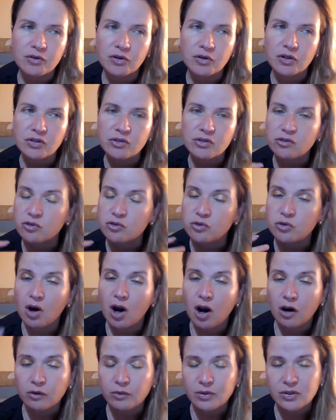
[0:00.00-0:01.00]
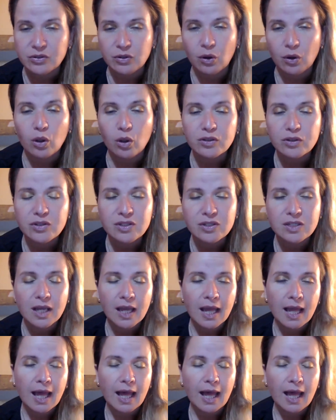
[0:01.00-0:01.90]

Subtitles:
first strong results,